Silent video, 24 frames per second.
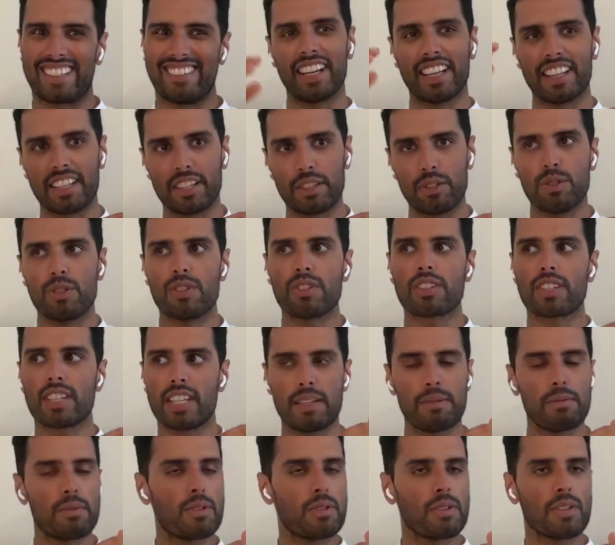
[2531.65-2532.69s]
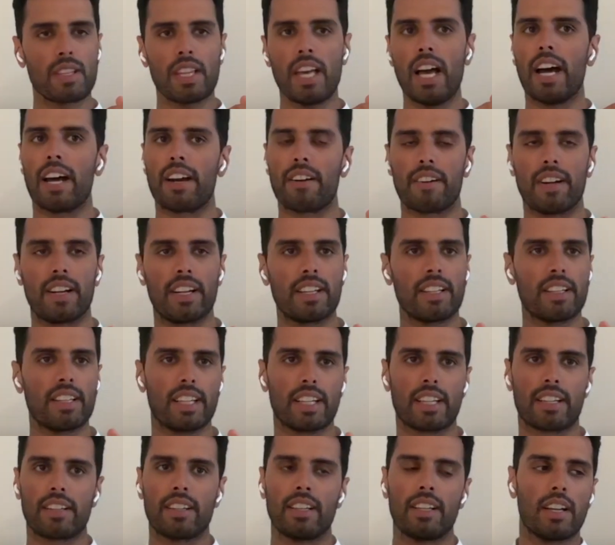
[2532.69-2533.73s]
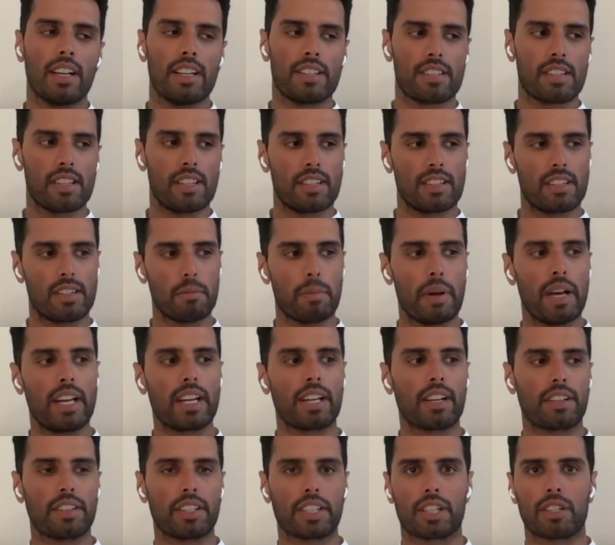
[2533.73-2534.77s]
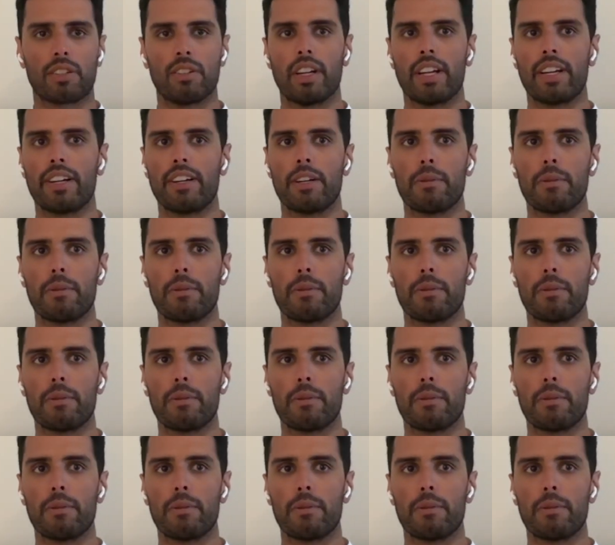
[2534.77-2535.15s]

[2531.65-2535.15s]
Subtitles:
And then you just keep doing that, right? Like it depending on the creator,